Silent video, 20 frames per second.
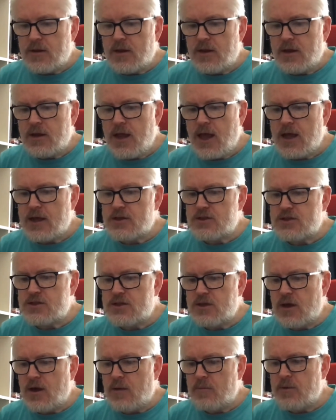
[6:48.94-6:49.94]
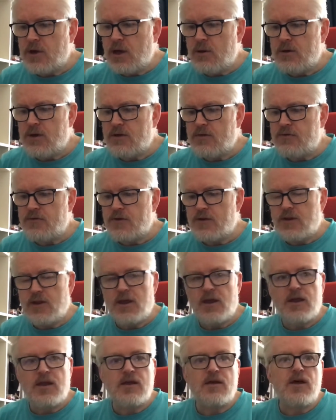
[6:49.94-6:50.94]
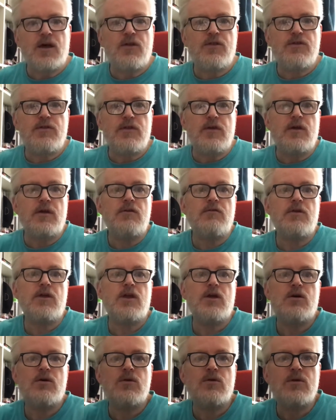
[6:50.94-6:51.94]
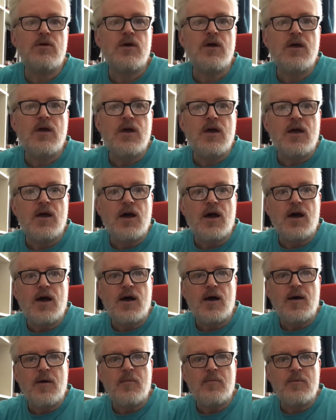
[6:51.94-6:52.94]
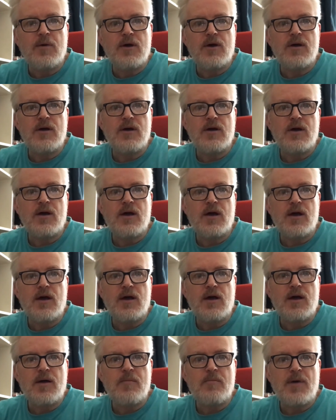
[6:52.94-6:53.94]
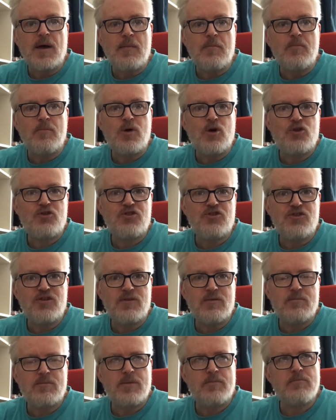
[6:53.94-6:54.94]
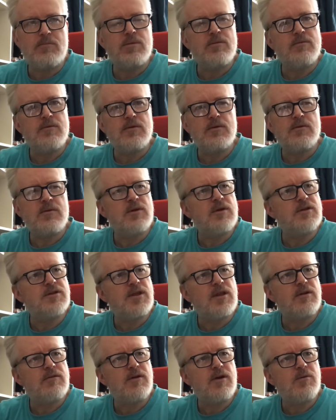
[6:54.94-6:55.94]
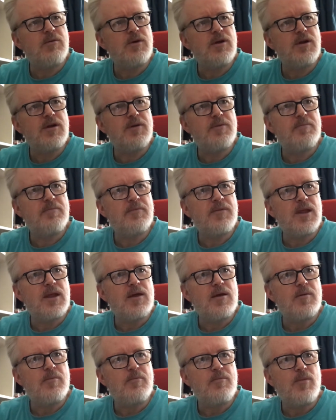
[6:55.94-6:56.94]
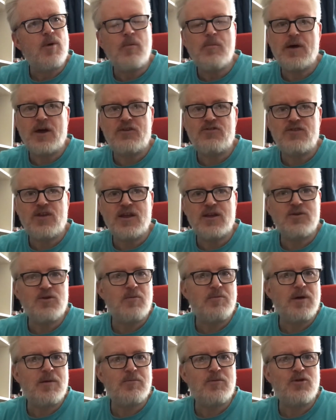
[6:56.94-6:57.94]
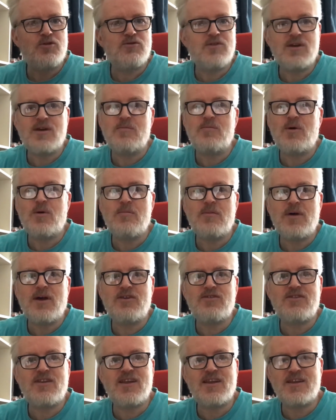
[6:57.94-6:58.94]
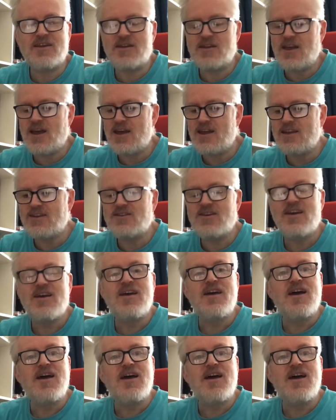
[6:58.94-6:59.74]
Next, I'm going for the ethereal, bombastic. Is that the right word? Bombastic, not bombastic. Bombastic Kate.